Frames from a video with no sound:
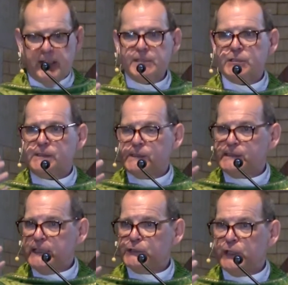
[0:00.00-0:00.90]
by Jesus,
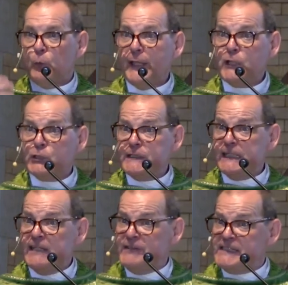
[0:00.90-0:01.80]
such that we couldn't
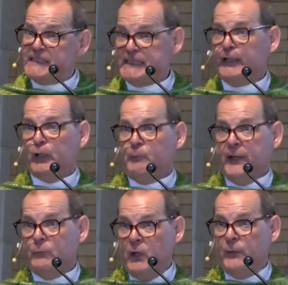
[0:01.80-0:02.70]
even
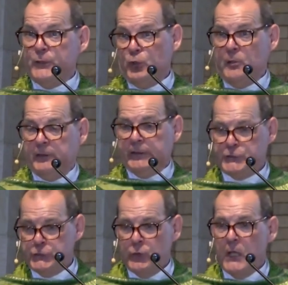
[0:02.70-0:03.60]
celebrate what we normally
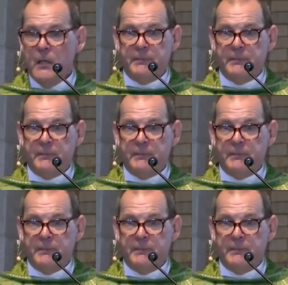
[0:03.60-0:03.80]
do